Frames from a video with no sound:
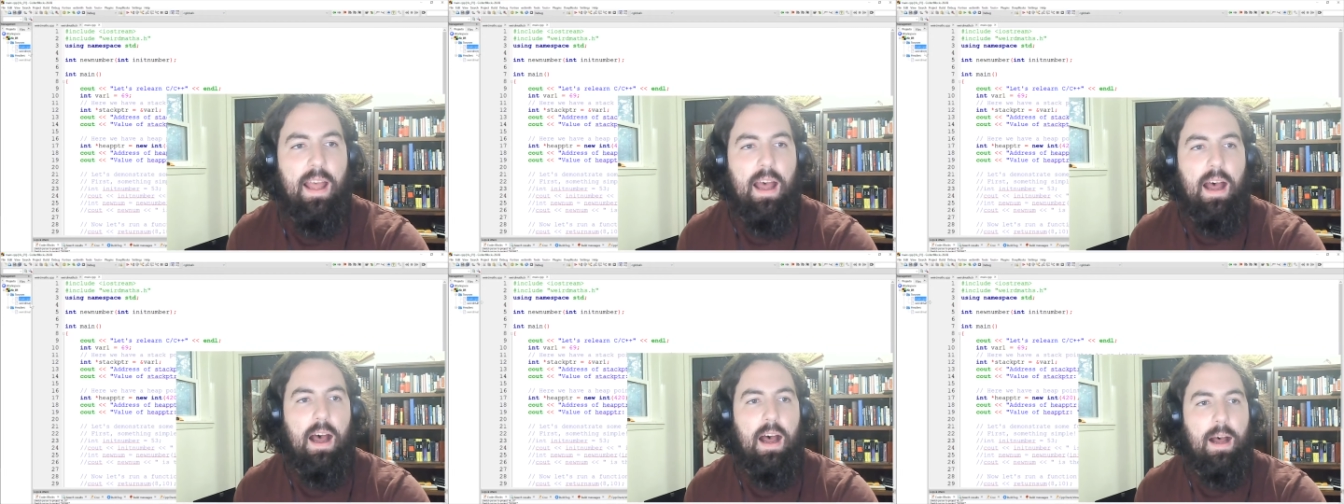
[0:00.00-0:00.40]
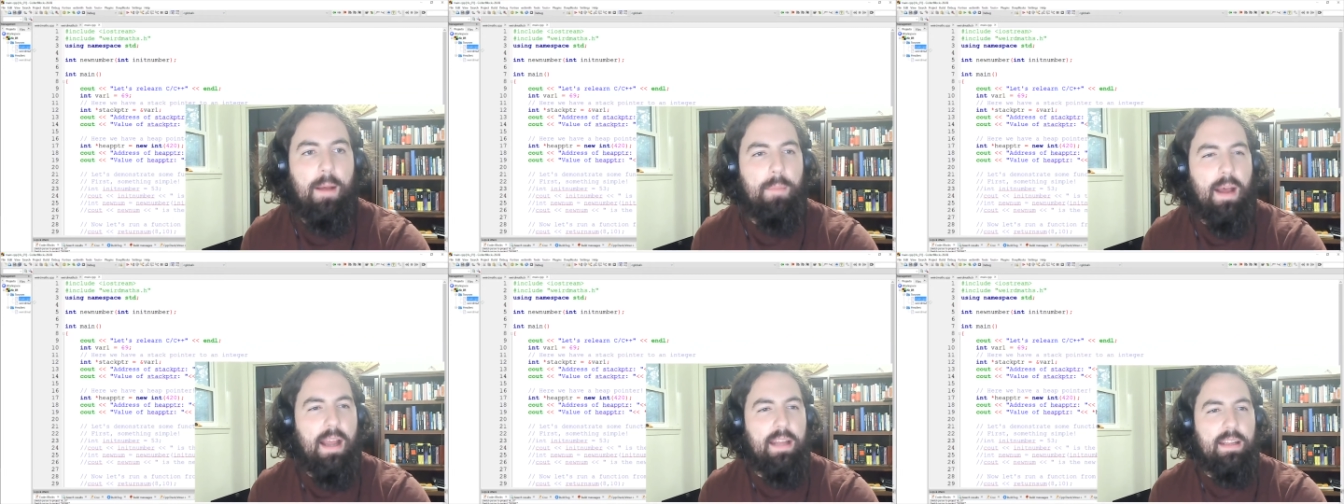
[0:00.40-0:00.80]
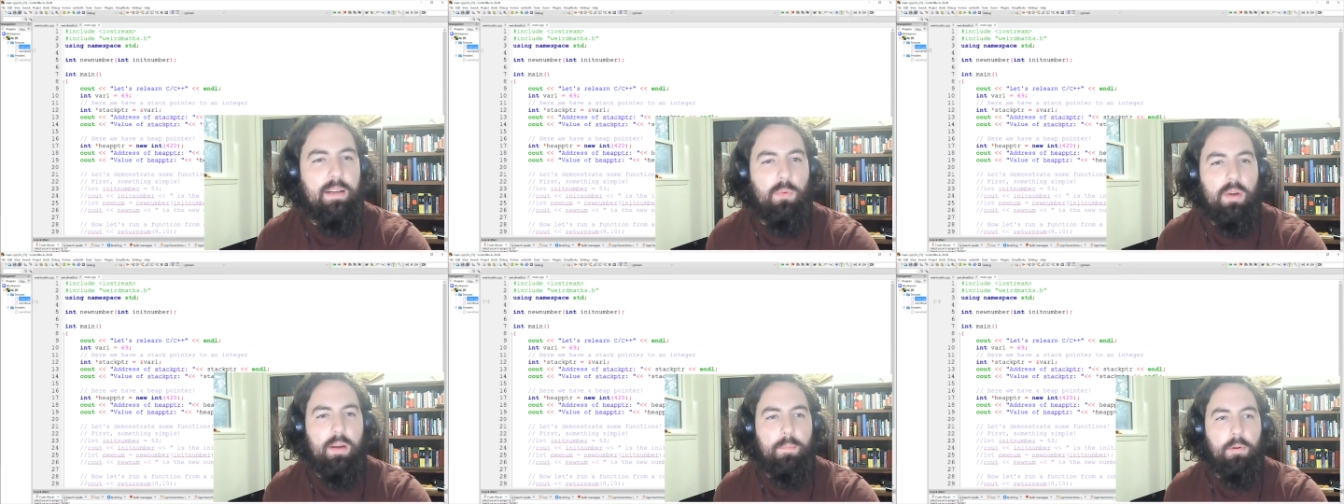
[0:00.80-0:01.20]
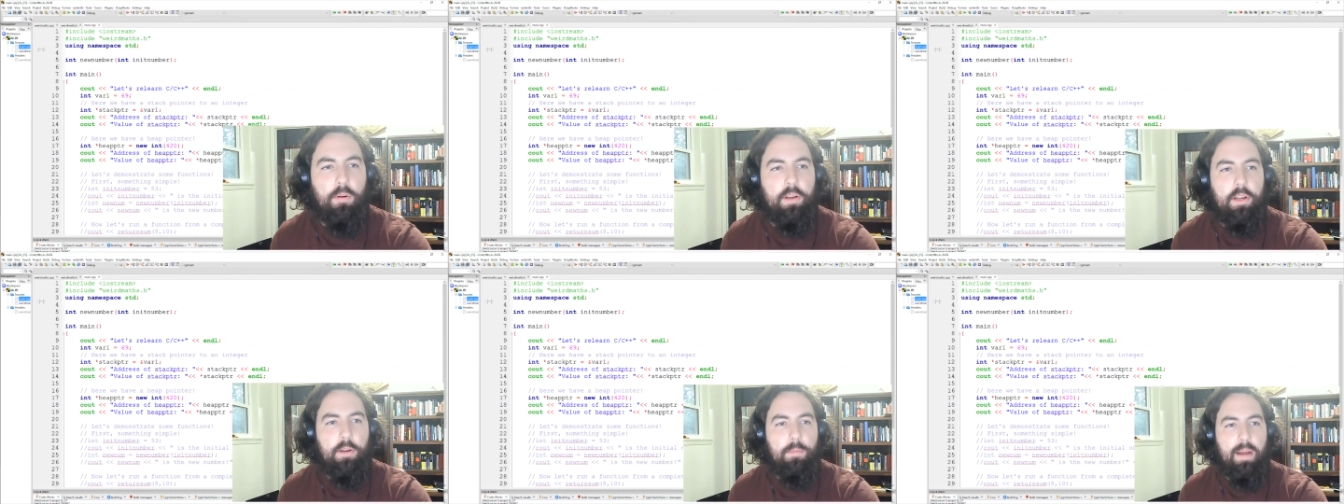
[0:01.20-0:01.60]
I didn't want to bore
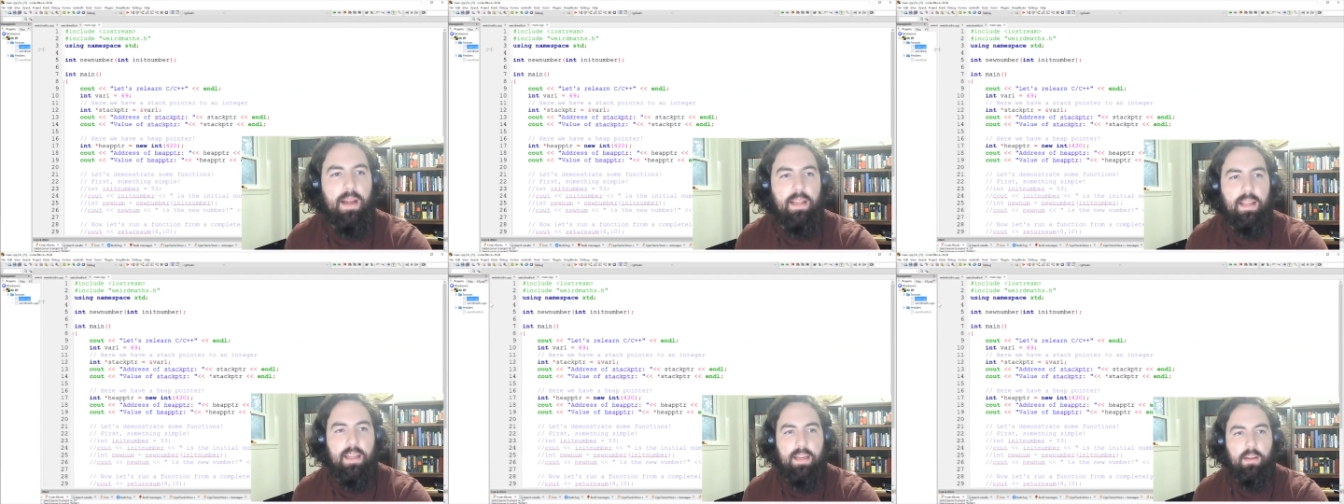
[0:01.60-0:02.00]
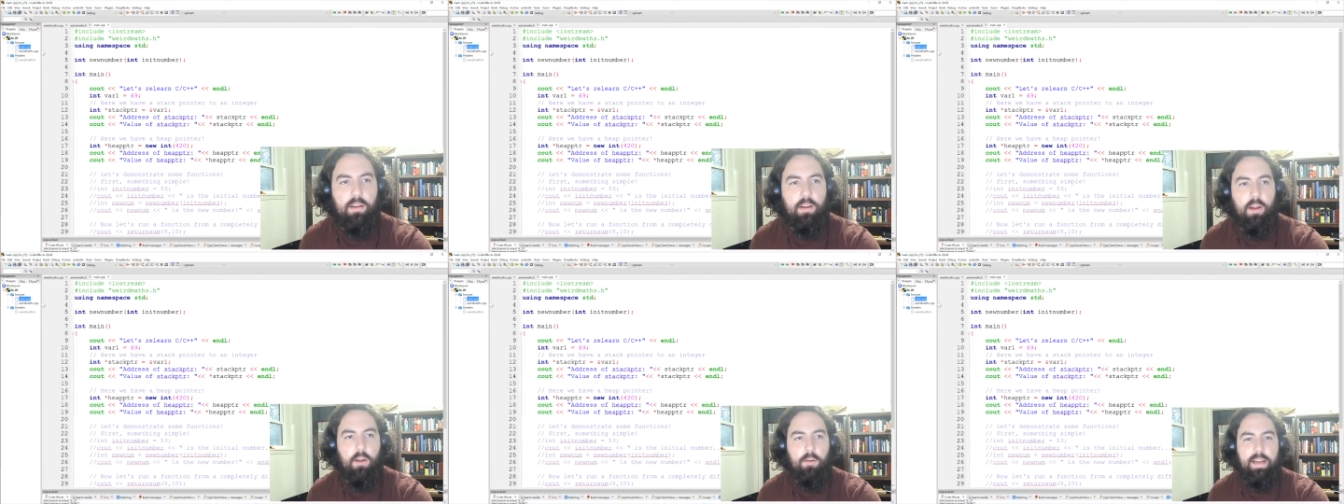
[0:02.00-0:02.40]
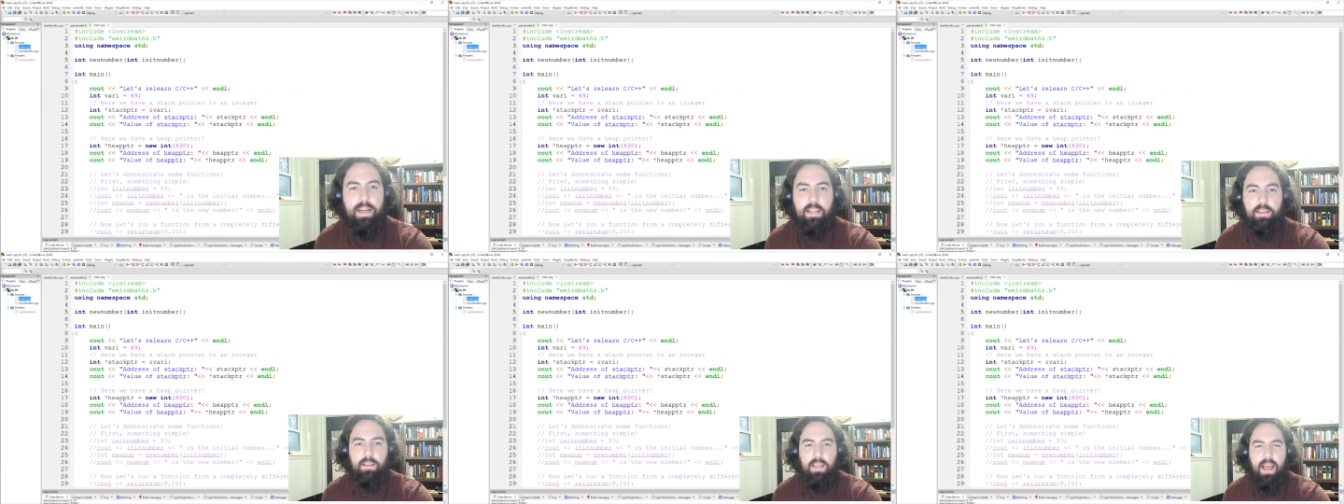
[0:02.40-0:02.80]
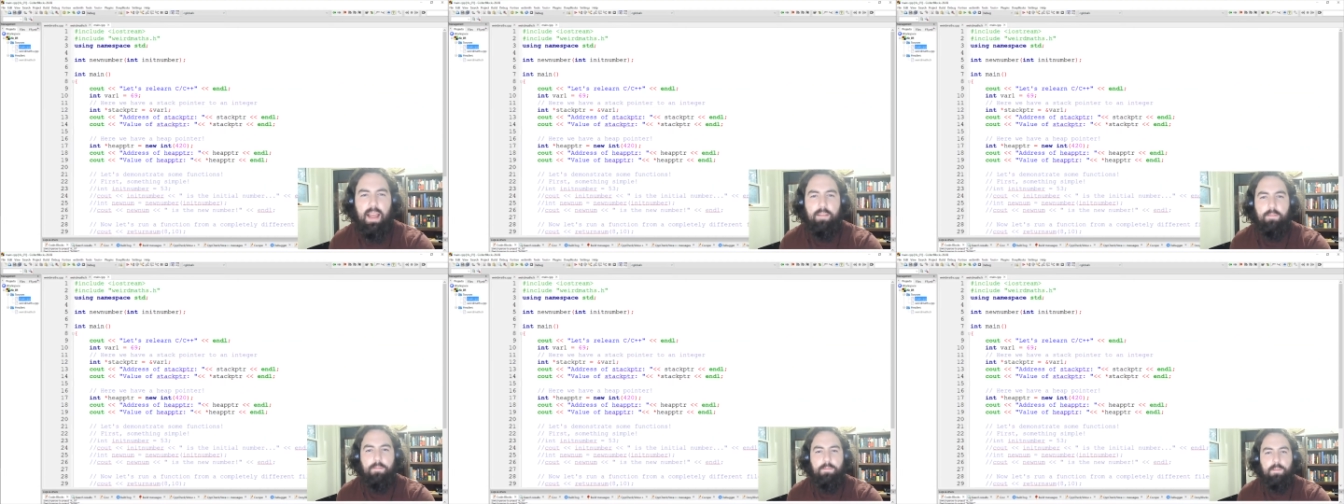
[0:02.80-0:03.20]
you by like coding it live,